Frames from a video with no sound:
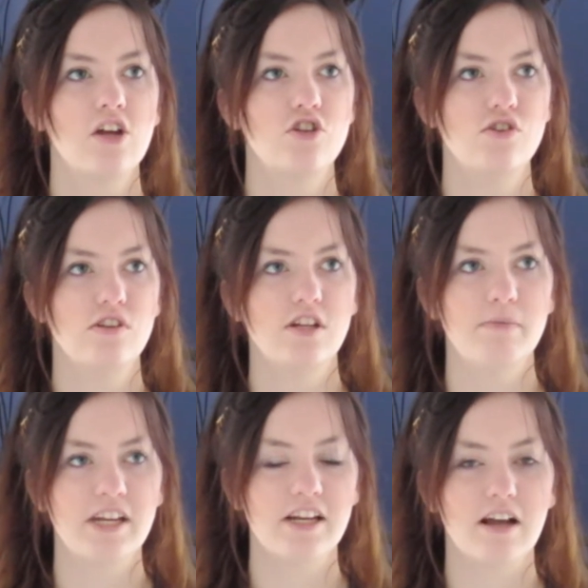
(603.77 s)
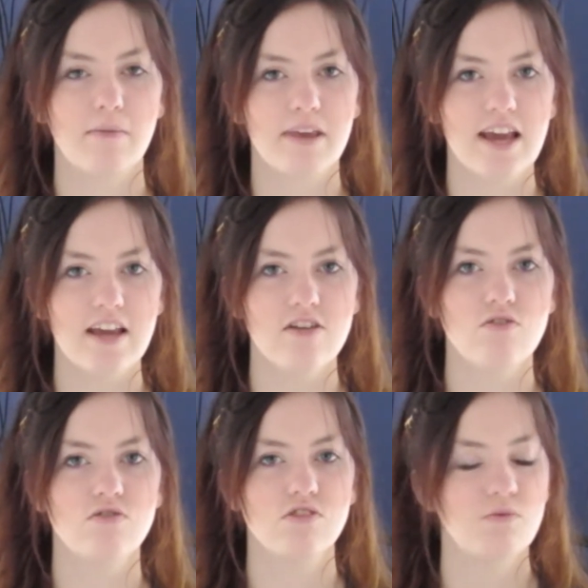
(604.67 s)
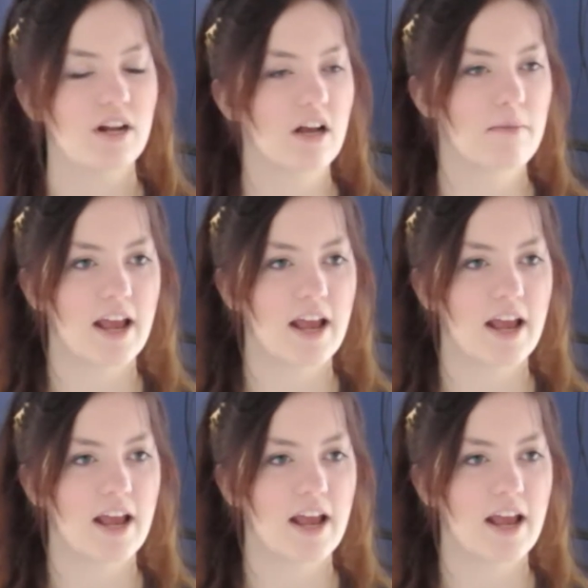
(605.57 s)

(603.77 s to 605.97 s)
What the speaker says: Do you need me to come get you? Do you want to come